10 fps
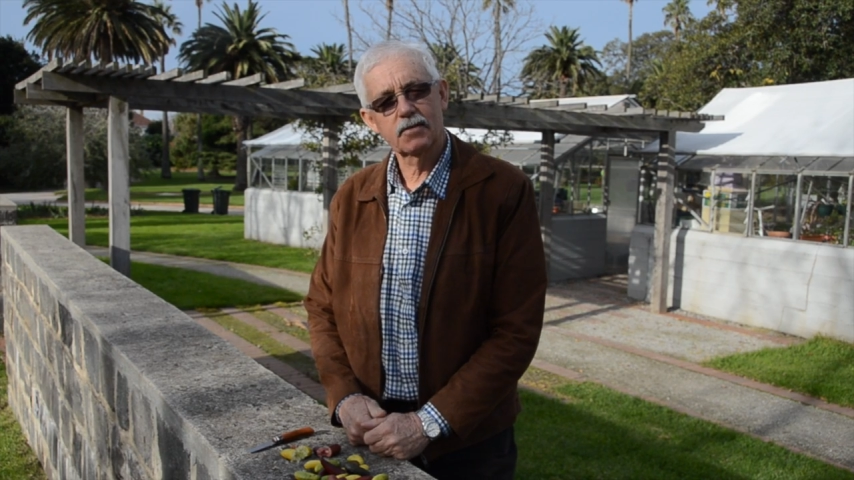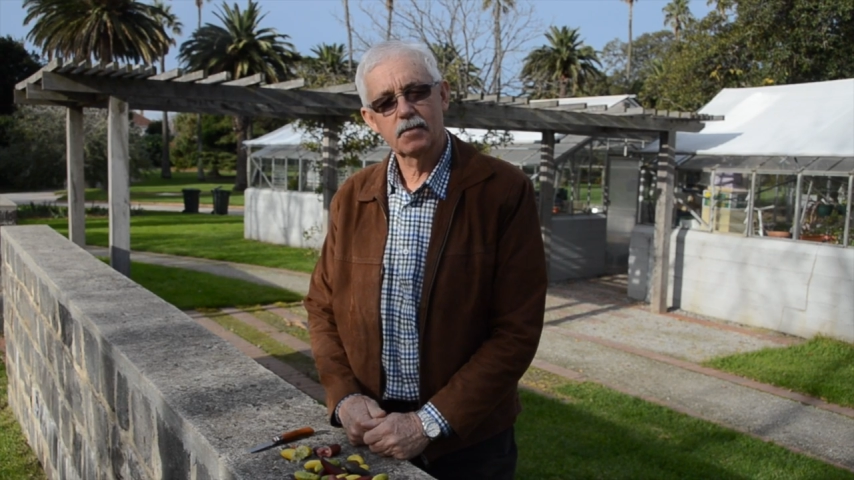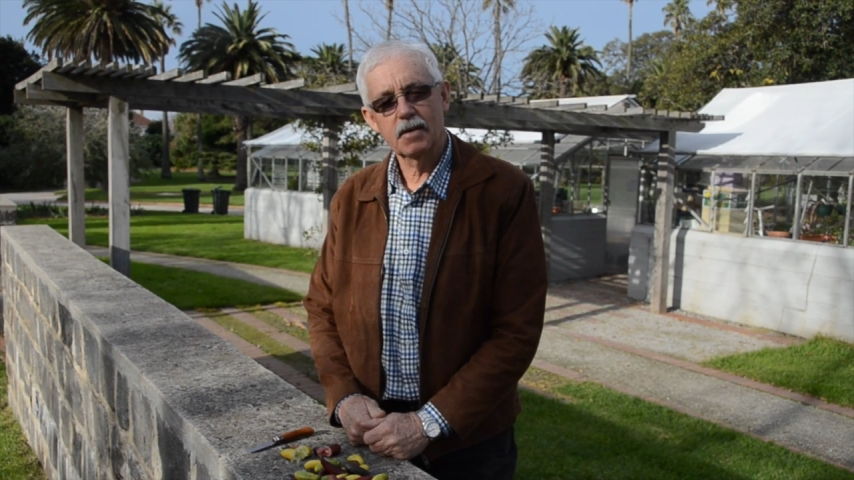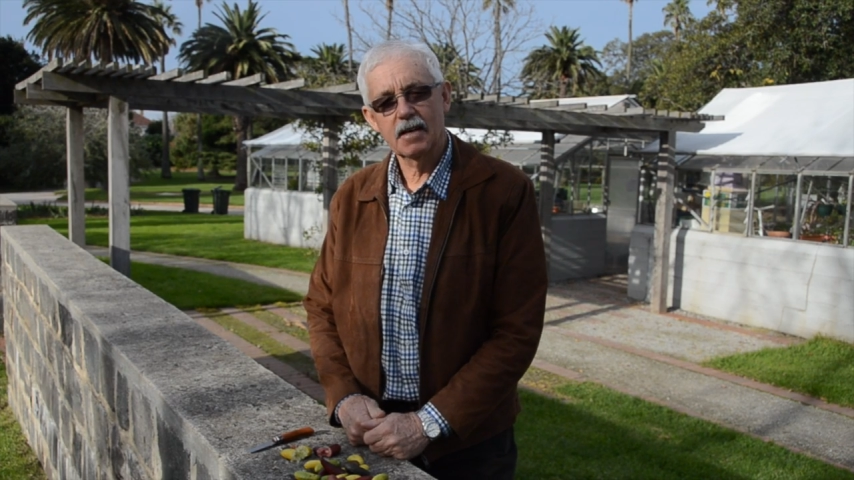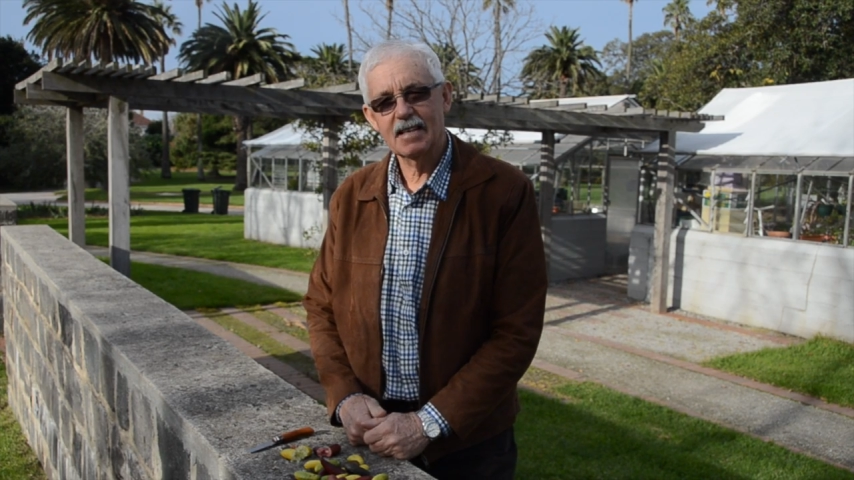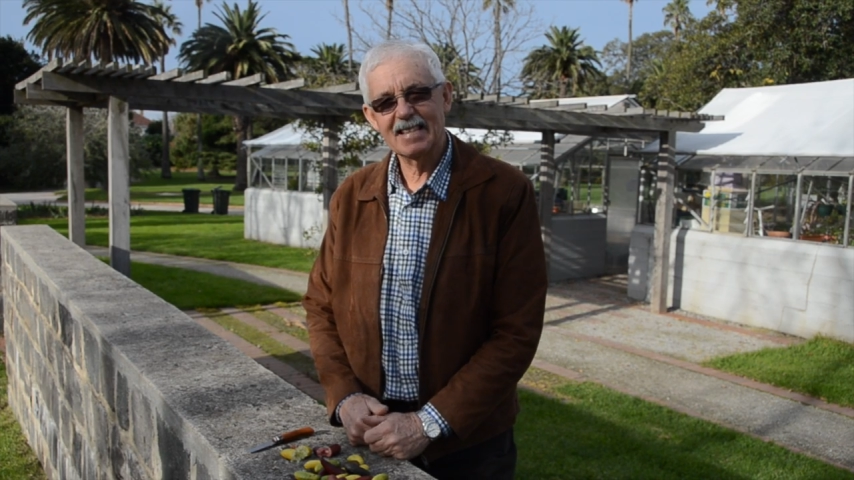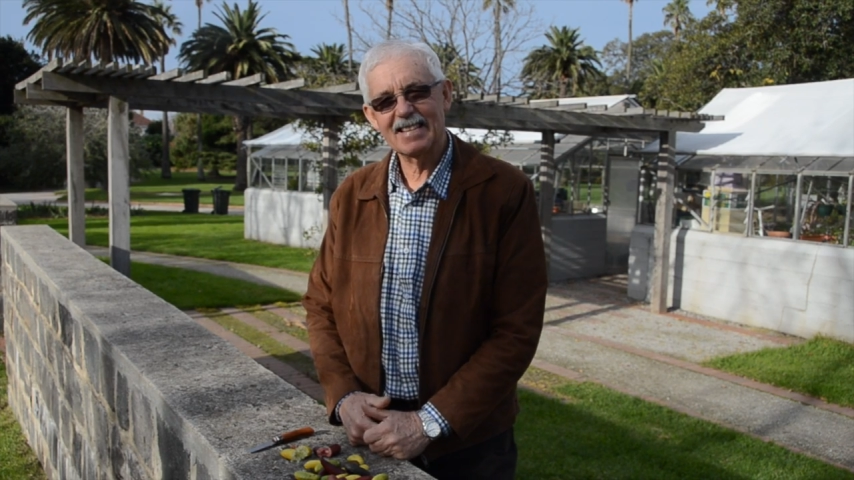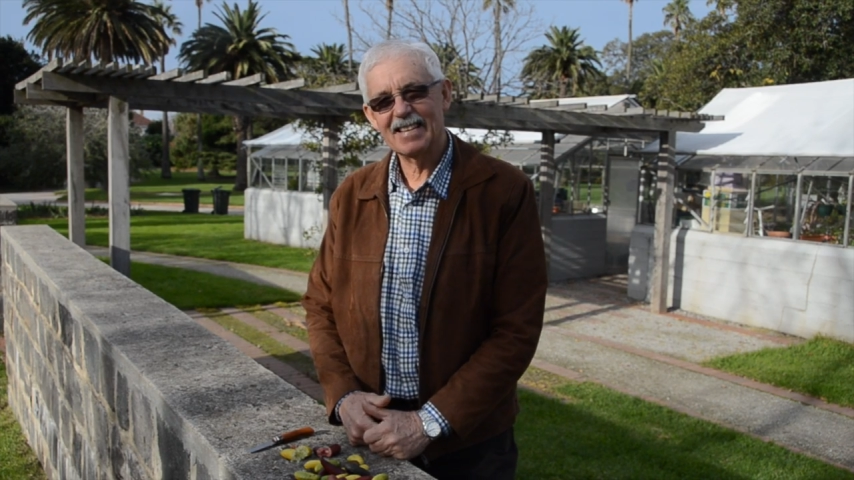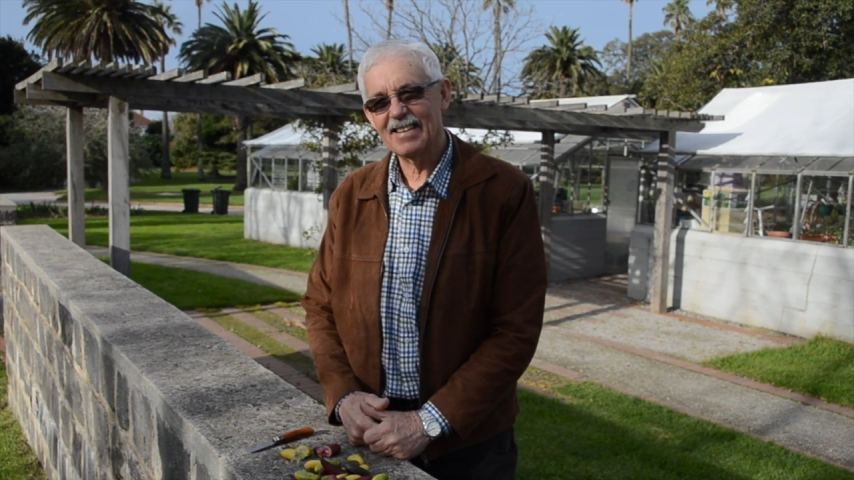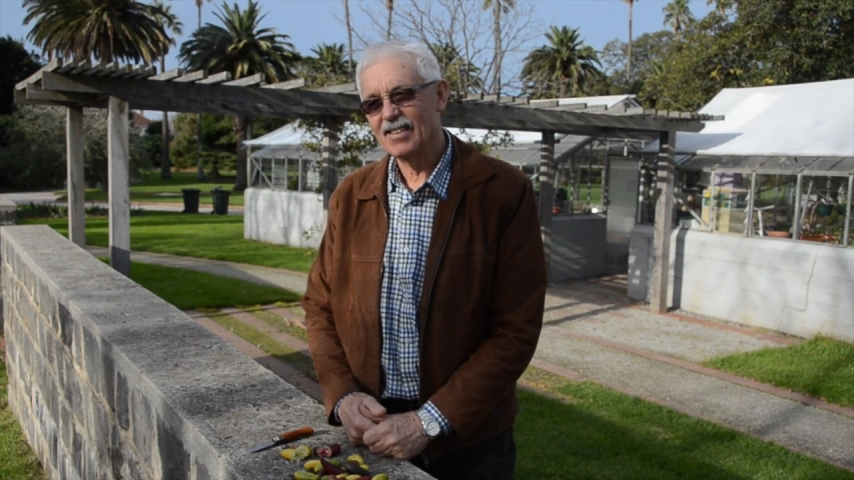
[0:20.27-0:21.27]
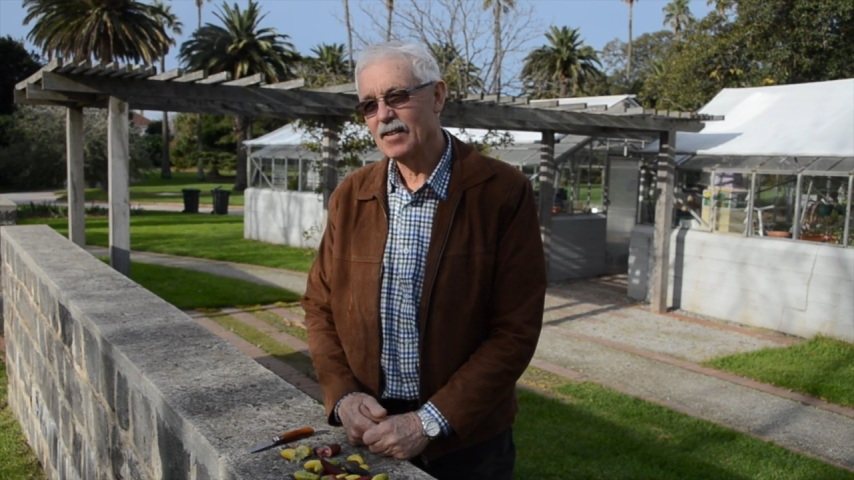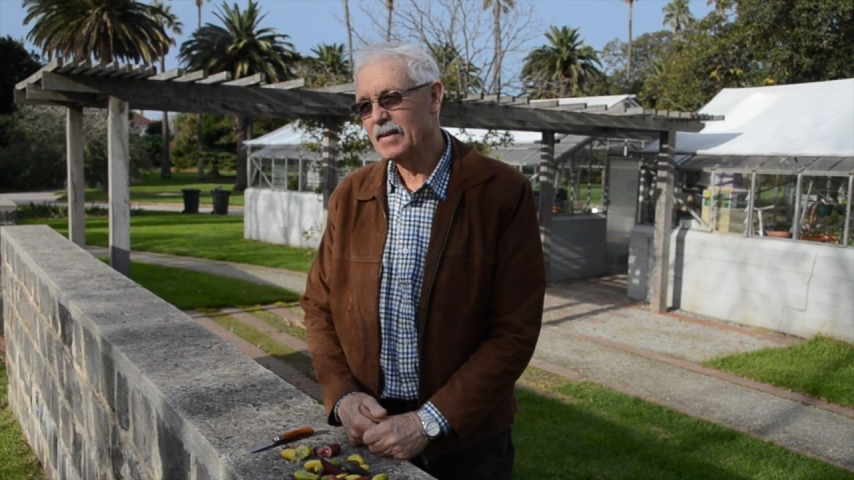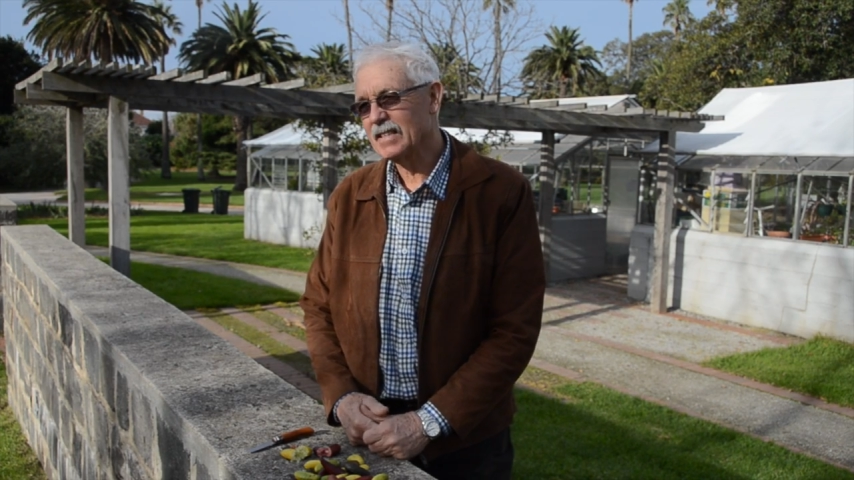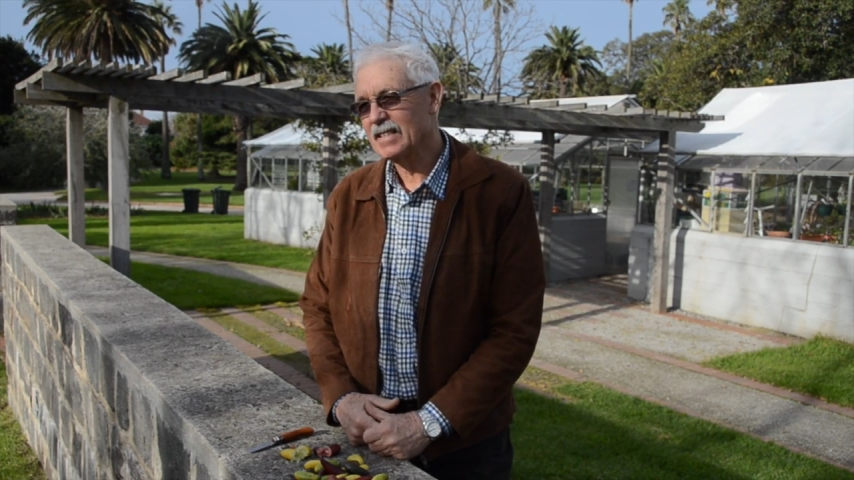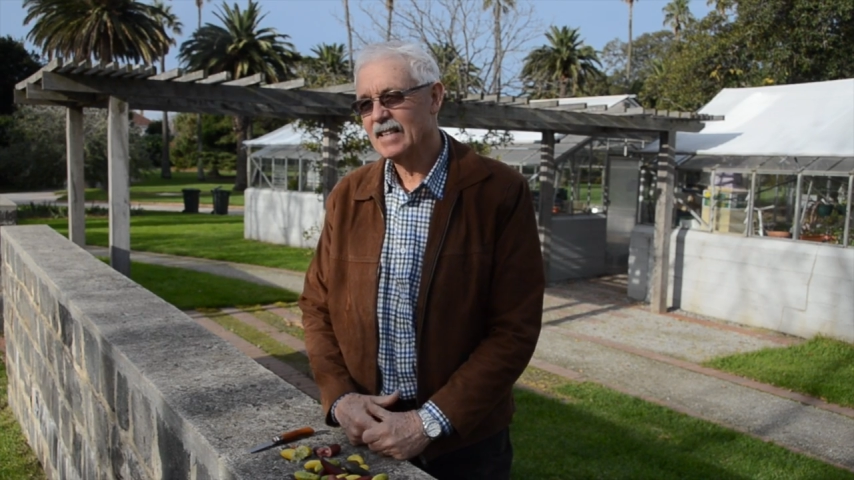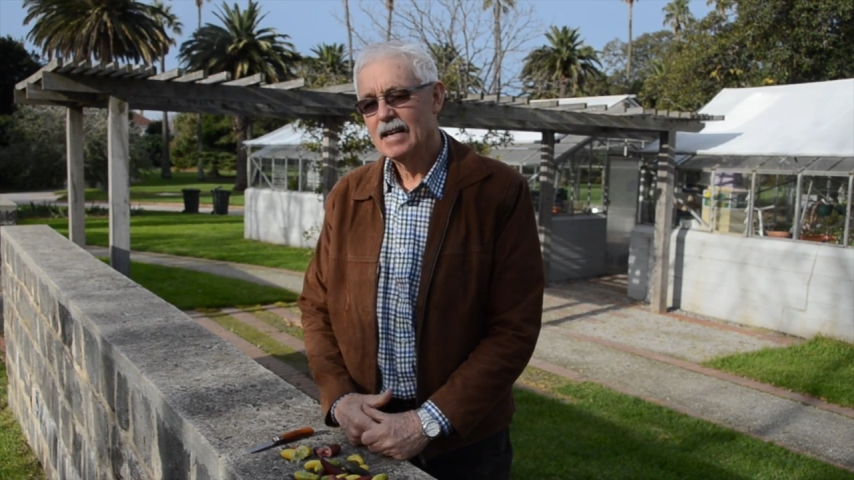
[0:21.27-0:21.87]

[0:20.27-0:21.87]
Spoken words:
from our desert climates